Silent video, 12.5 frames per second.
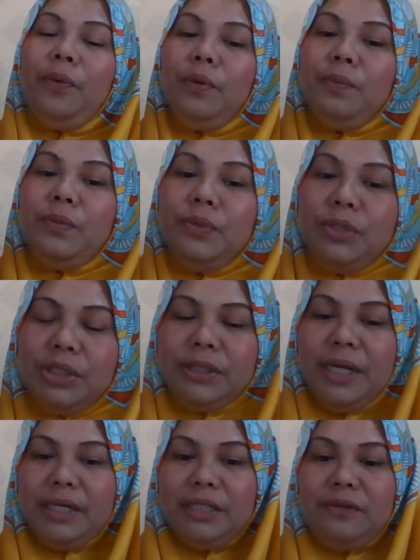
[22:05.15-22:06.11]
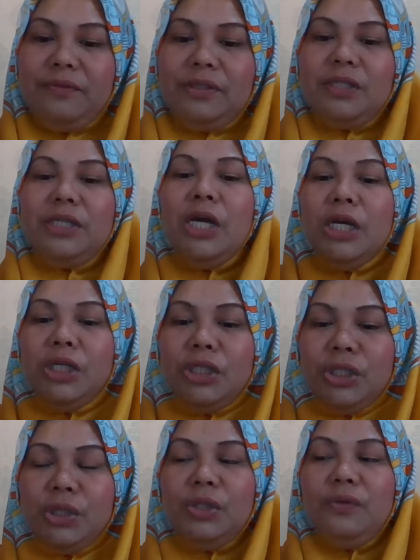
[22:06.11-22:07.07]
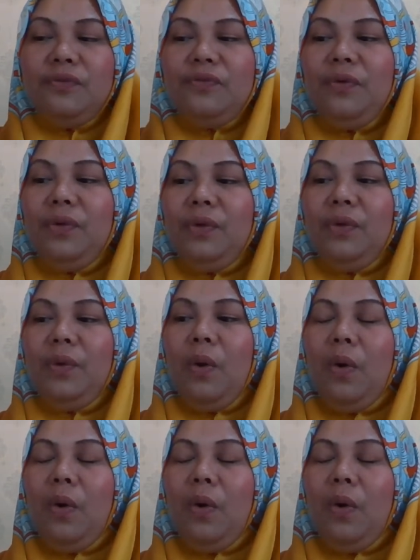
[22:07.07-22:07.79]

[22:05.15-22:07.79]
promotion activity should follow